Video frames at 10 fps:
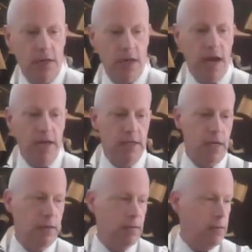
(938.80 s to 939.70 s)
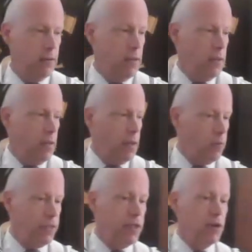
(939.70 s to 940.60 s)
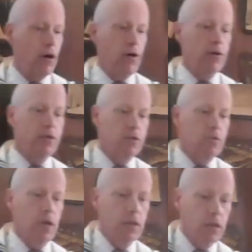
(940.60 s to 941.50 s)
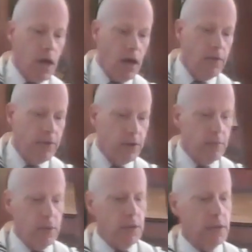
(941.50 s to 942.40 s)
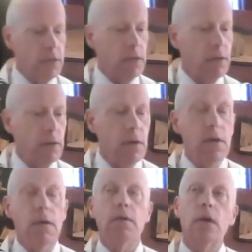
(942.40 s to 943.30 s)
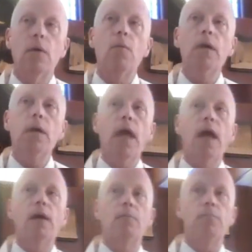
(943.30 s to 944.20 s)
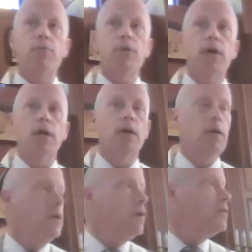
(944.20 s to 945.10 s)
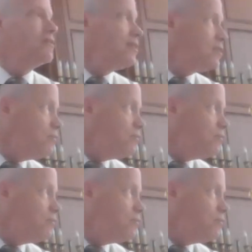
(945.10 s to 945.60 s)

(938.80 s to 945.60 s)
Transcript: in Gaza, and within our strength of community, that we can bring a sense